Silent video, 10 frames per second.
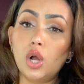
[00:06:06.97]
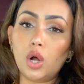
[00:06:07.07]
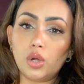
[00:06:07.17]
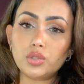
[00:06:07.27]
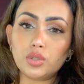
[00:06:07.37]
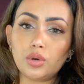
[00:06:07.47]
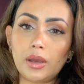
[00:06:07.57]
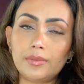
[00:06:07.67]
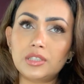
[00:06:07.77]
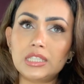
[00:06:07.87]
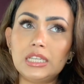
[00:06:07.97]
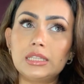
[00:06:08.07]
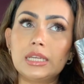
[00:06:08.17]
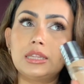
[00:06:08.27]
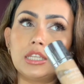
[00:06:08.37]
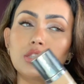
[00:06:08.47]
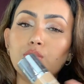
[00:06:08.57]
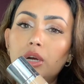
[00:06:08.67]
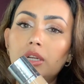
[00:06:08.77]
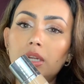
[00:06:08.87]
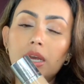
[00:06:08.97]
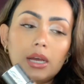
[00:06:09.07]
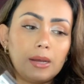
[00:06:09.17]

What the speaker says: Also, I have seen that this one